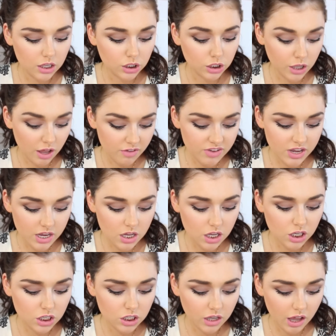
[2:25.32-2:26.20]

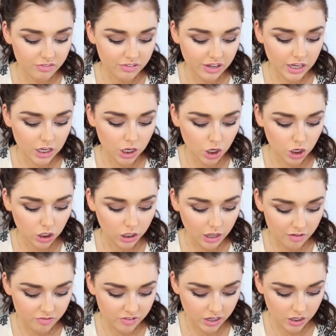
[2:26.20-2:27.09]
loving, loving,
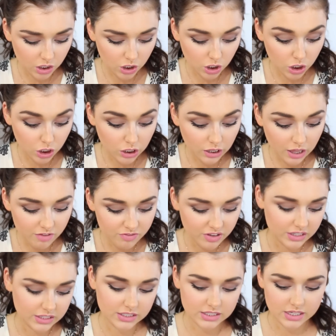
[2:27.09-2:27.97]
loving,
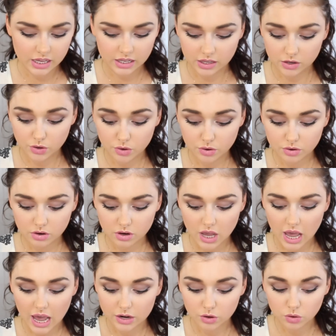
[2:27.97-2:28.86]
loving this eyeliner.
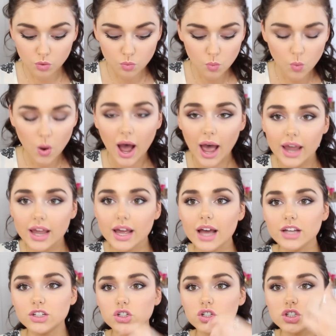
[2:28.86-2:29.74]
I don't know
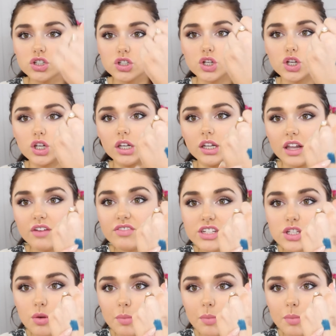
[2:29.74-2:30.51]
why, I just love it